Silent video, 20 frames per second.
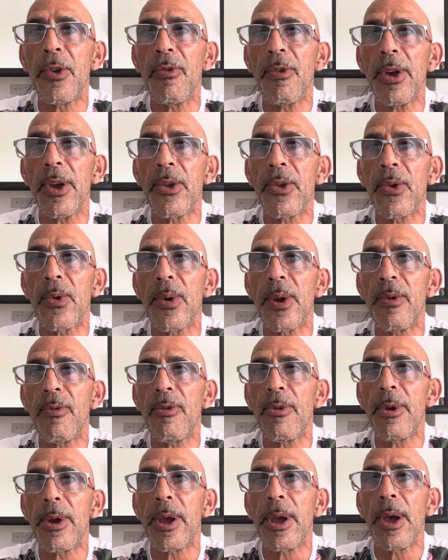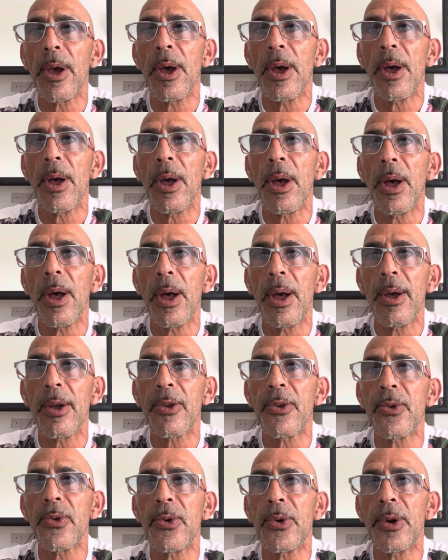2023, I
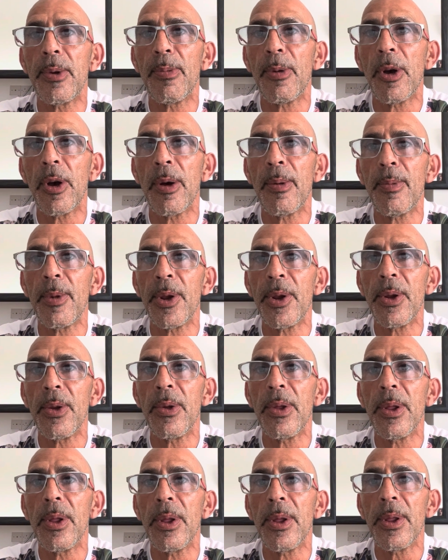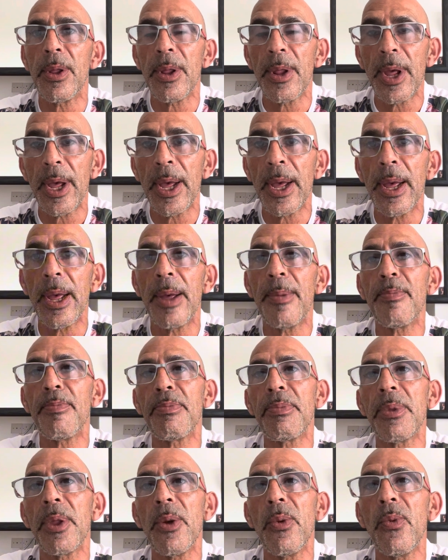saw an apartment that
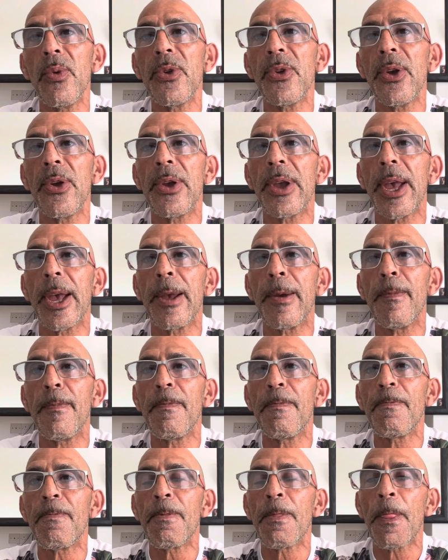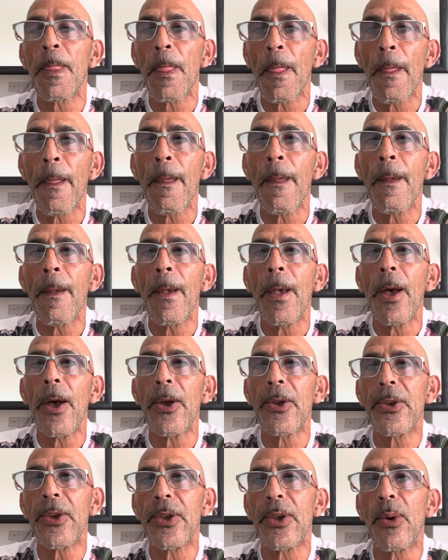was okay.
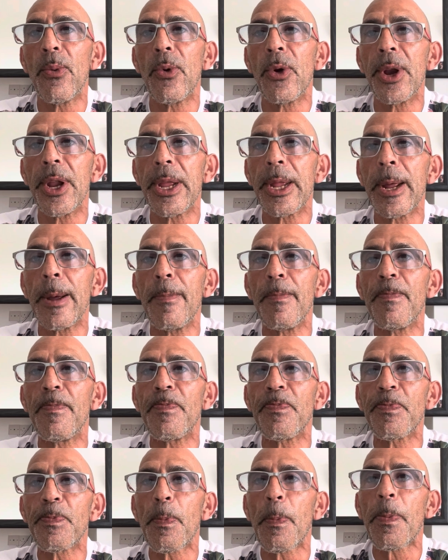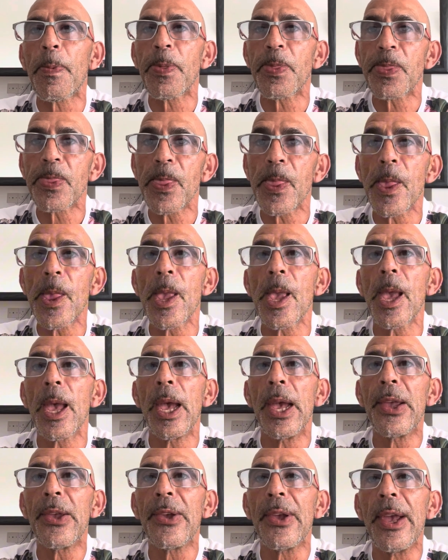I said I wanted it.
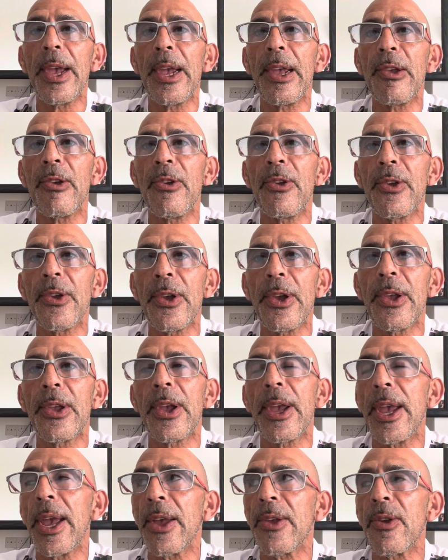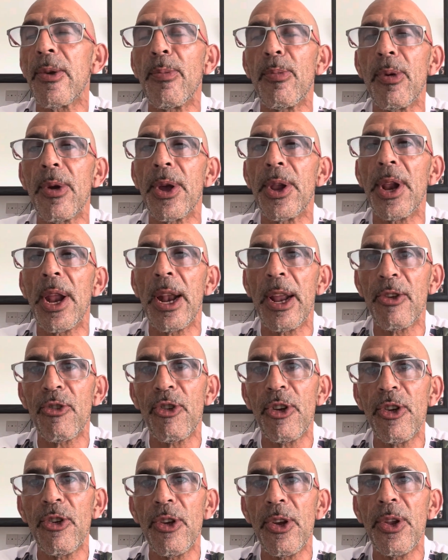Estate agent said he has to bring an
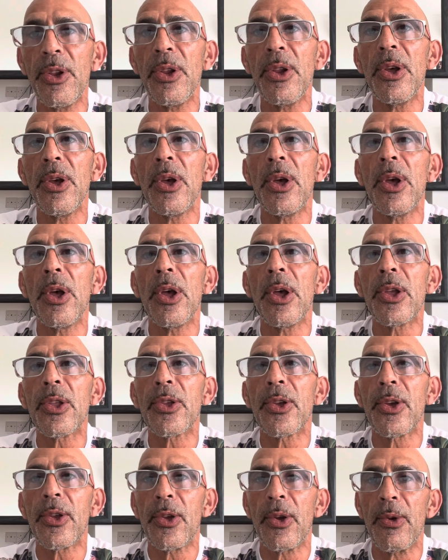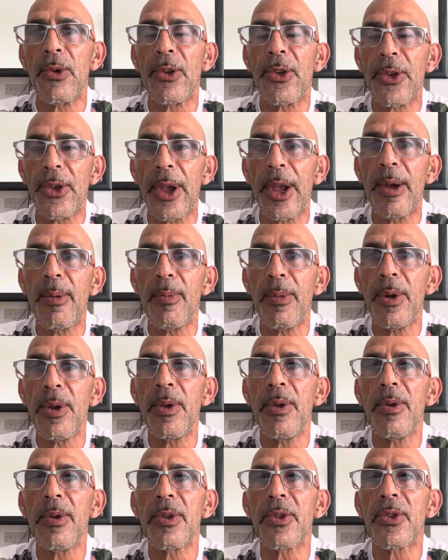electrician to do a
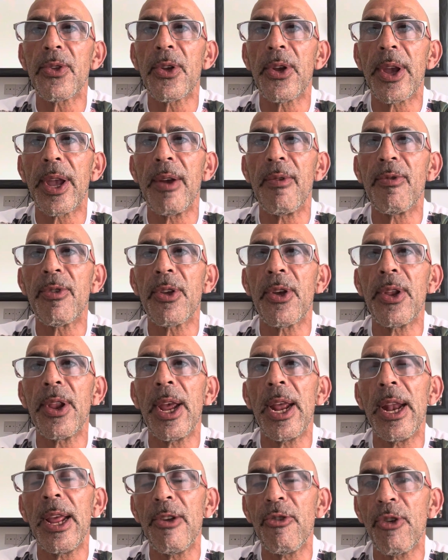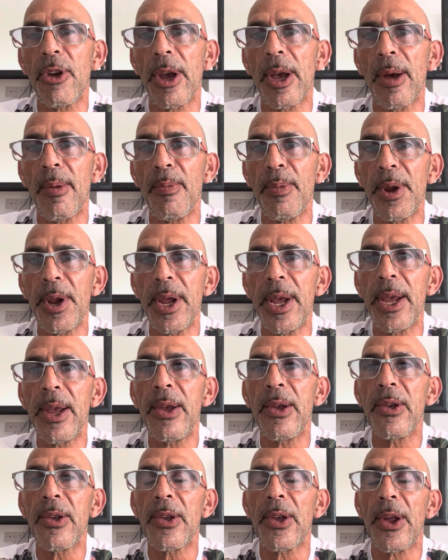statement to give to the electric
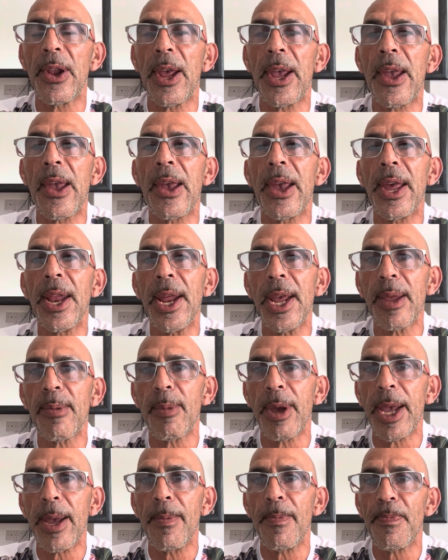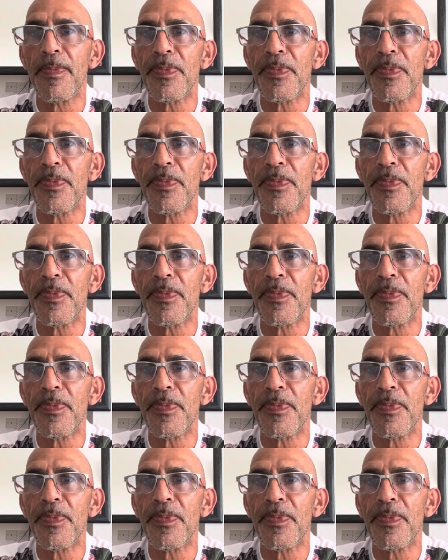company so they can connect me.